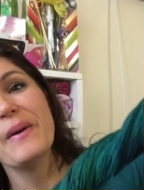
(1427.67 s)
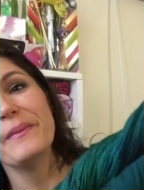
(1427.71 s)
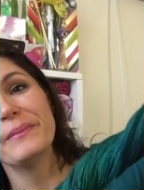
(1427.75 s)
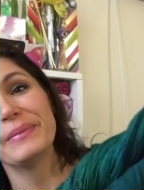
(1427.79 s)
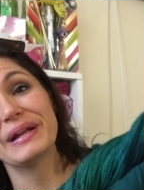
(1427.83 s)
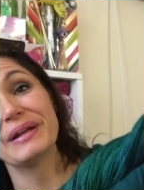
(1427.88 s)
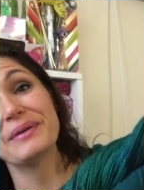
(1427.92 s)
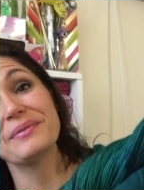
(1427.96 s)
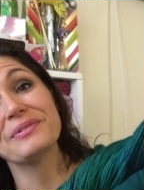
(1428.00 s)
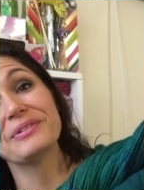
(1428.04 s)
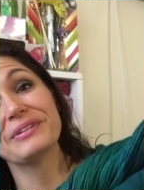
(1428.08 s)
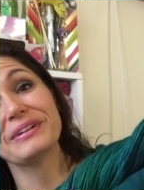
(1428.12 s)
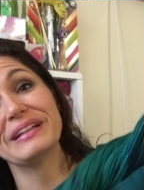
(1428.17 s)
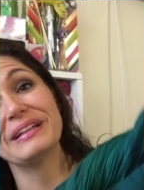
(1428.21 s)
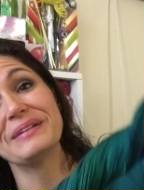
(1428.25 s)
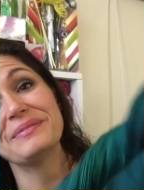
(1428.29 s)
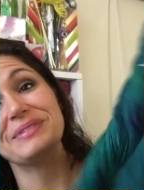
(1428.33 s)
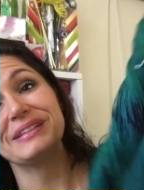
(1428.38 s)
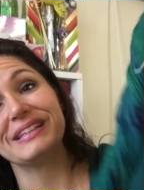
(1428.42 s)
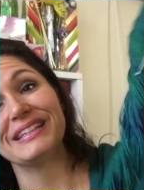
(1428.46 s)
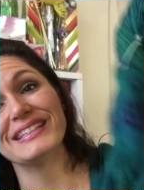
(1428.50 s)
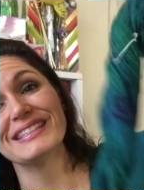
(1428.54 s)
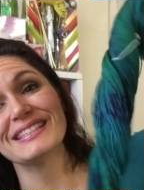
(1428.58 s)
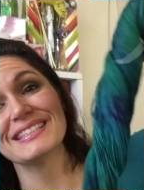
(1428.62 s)
but I'm really
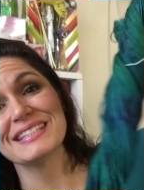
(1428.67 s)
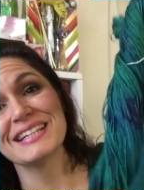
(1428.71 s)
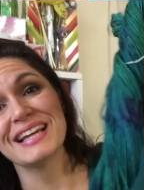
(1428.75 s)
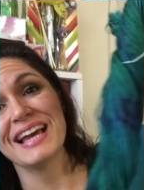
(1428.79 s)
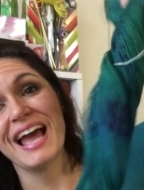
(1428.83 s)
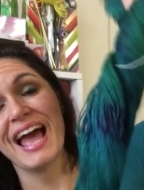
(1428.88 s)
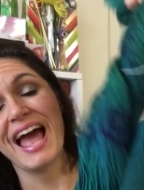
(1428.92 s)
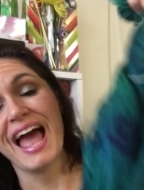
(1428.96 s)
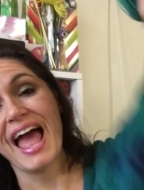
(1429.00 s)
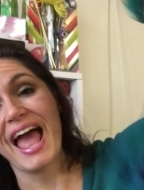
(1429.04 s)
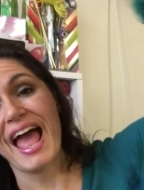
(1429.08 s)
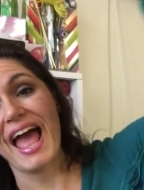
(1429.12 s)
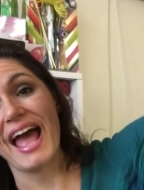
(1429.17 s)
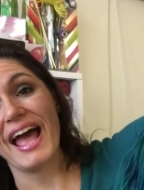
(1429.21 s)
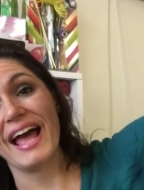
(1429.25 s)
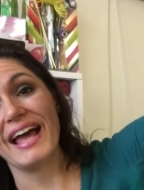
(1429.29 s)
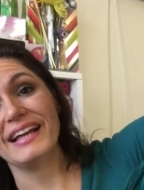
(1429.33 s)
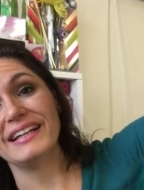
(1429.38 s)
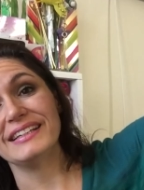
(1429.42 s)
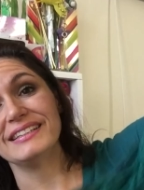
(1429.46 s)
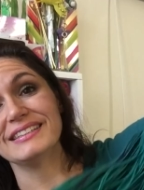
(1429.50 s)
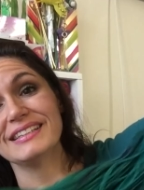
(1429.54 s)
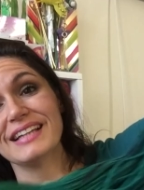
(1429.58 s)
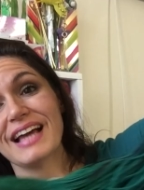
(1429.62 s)
pleased,
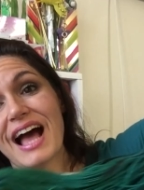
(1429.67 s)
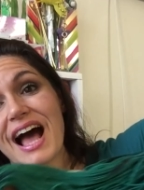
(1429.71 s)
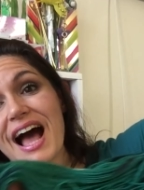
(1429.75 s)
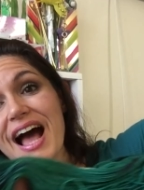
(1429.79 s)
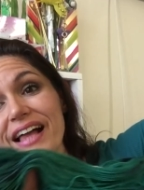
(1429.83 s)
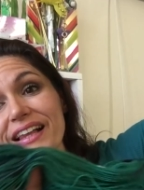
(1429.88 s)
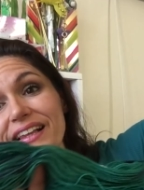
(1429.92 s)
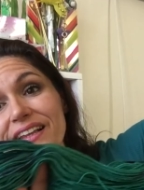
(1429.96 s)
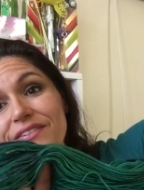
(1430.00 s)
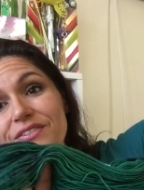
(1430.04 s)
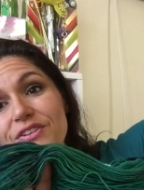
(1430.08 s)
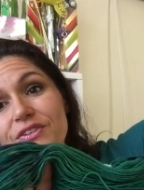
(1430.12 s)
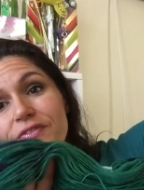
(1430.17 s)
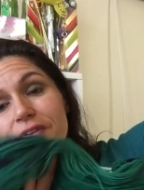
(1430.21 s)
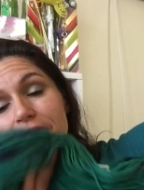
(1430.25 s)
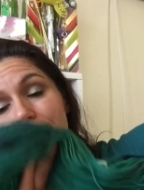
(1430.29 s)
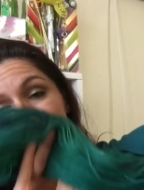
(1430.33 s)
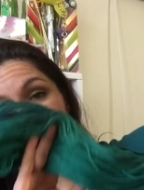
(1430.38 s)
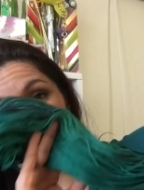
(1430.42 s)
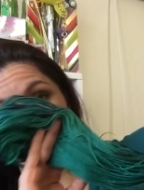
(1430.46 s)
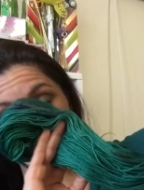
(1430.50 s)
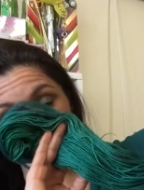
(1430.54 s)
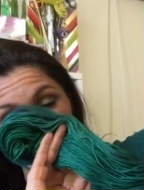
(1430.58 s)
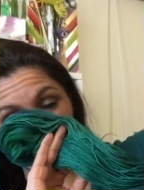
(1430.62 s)
and I love it
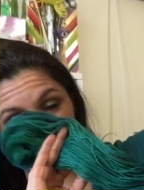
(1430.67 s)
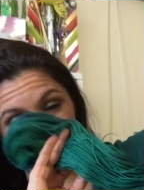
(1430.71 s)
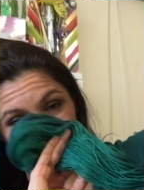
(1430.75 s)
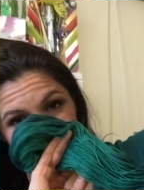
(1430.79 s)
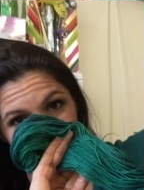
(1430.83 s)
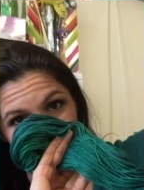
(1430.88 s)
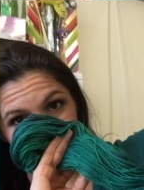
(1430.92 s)
very much.